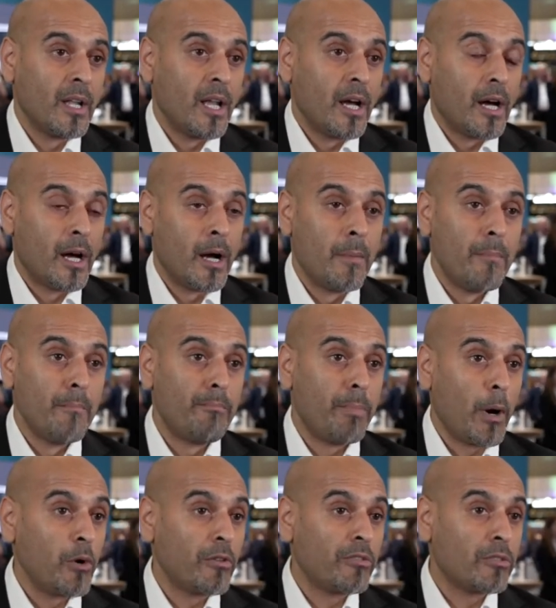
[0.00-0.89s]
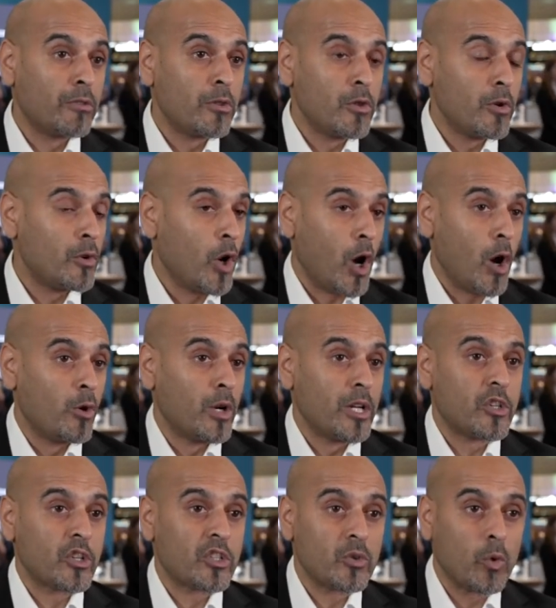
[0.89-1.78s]
both not only
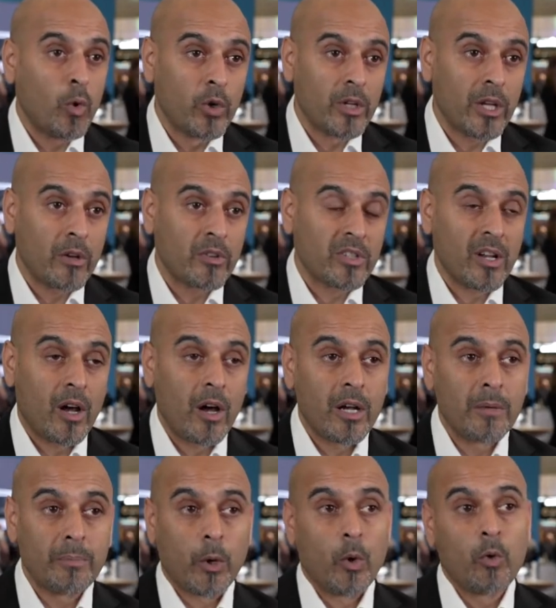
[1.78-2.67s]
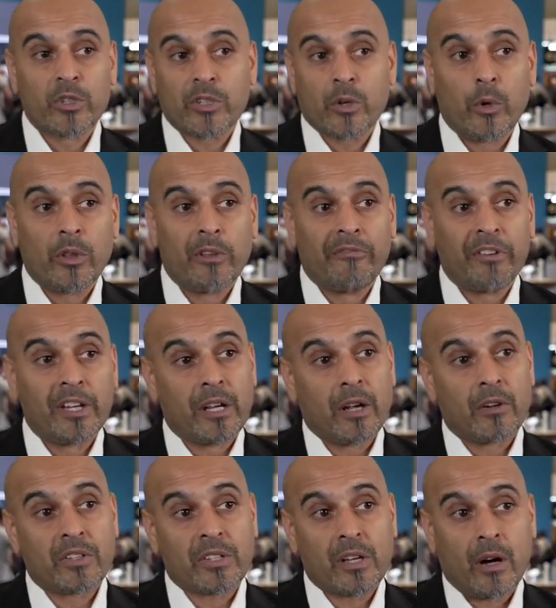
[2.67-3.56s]
just audio side, but also on the
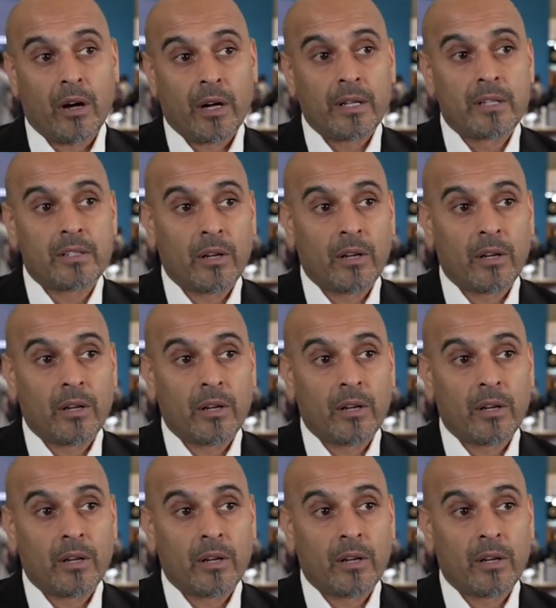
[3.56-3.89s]
video side.